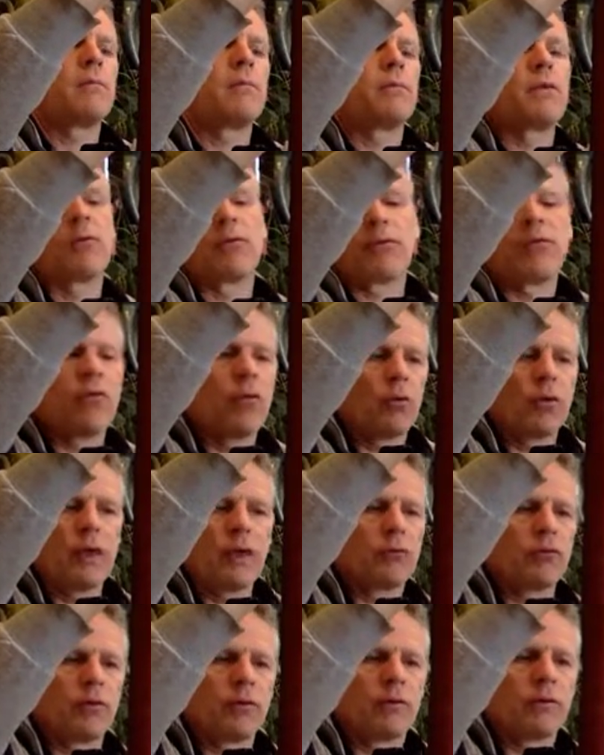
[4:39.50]
there is no
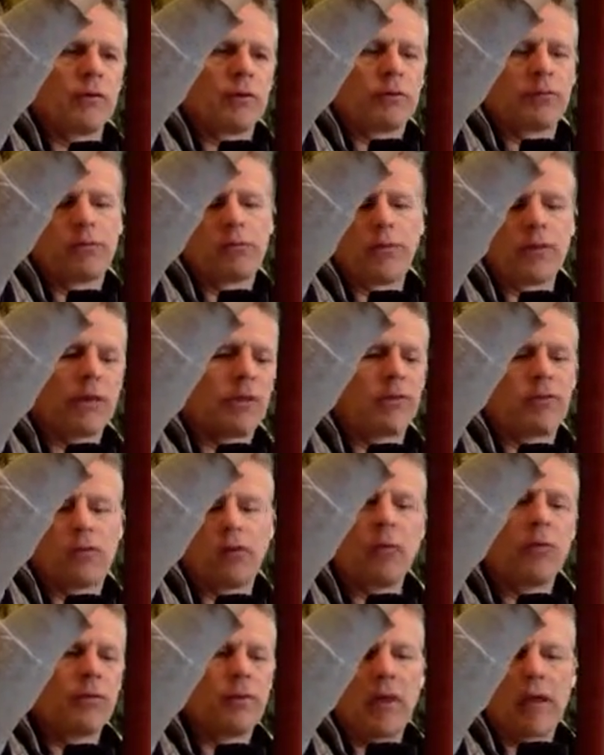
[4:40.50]
electric field for this,
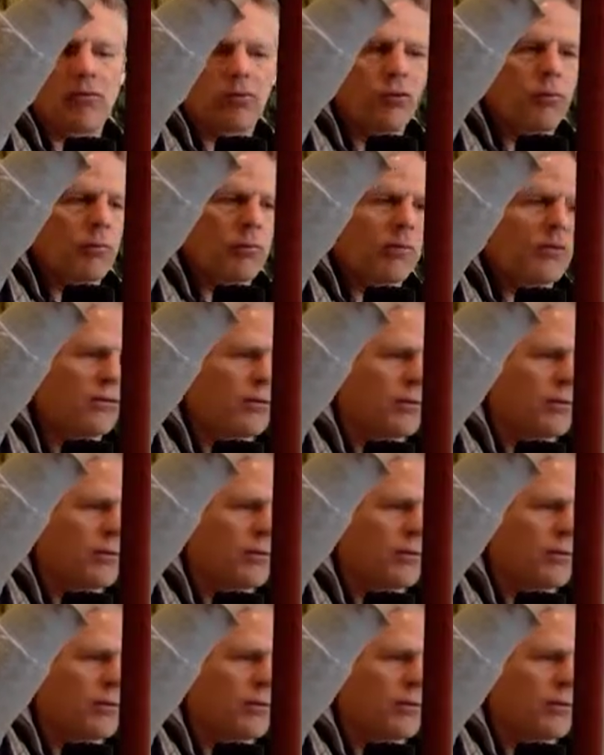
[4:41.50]
so that term is